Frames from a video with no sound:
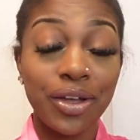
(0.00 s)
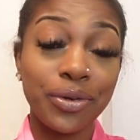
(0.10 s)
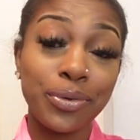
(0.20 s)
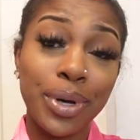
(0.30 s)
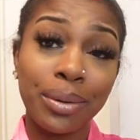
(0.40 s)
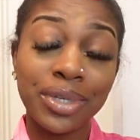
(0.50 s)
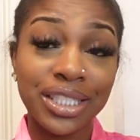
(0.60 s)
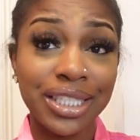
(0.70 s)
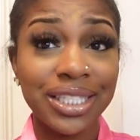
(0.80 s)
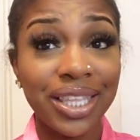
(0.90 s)
Do not miss
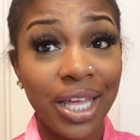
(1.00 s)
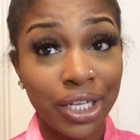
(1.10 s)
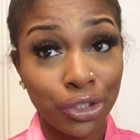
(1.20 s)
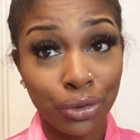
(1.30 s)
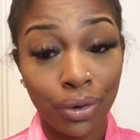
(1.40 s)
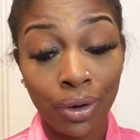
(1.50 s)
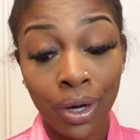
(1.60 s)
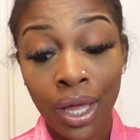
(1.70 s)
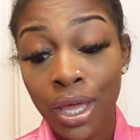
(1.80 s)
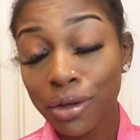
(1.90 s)
this launch, y'all.
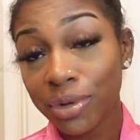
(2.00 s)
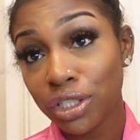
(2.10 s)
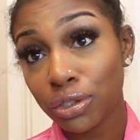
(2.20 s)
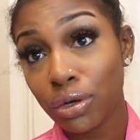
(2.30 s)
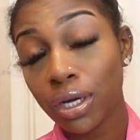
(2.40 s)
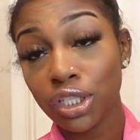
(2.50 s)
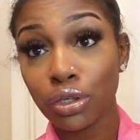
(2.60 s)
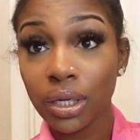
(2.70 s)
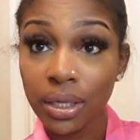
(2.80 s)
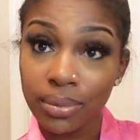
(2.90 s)
Make sure y'all get
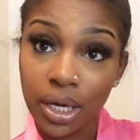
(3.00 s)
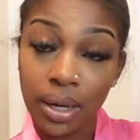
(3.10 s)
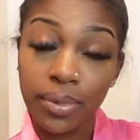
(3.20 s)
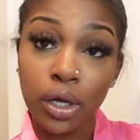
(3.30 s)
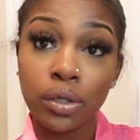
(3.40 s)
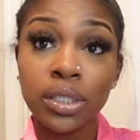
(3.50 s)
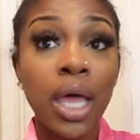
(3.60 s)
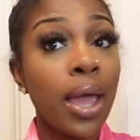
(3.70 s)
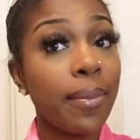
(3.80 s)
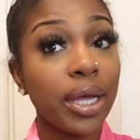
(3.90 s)
y'all lip combos.
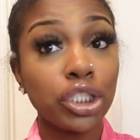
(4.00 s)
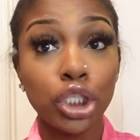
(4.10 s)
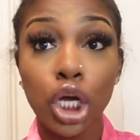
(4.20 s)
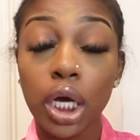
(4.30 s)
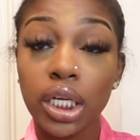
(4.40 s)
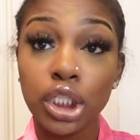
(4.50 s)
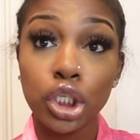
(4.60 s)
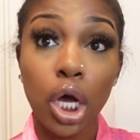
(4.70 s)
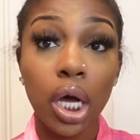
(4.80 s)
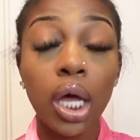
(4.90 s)
Make sure y'all get
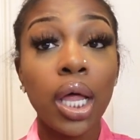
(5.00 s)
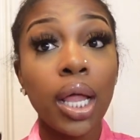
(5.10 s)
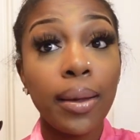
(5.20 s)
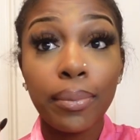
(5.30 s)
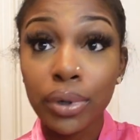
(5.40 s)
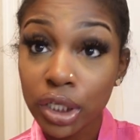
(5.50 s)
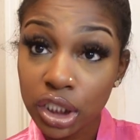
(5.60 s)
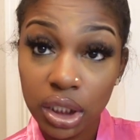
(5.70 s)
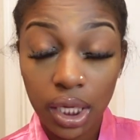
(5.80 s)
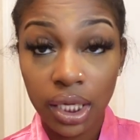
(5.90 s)
y'all brush
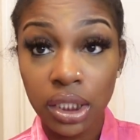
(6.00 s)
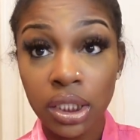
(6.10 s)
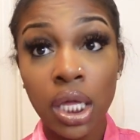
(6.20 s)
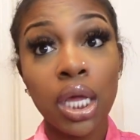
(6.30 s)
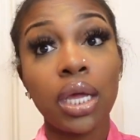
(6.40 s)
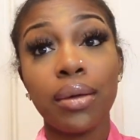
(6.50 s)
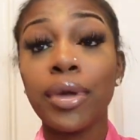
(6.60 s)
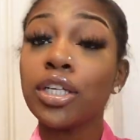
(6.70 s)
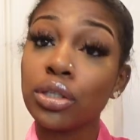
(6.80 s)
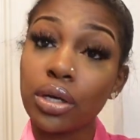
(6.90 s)
sets. And
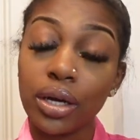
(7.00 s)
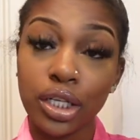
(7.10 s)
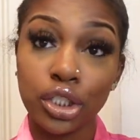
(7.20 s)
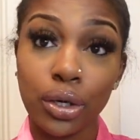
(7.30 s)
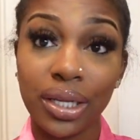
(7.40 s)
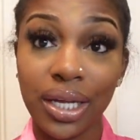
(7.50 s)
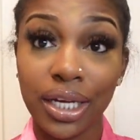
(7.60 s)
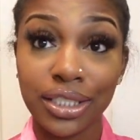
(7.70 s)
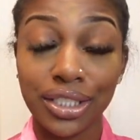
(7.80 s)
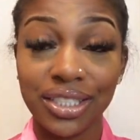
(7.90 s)
make sure y'all get y'all
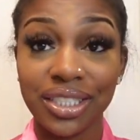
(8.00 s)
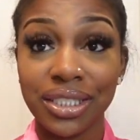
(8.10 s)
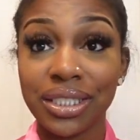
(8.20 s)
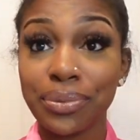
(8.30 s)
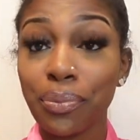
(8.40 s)
lashes.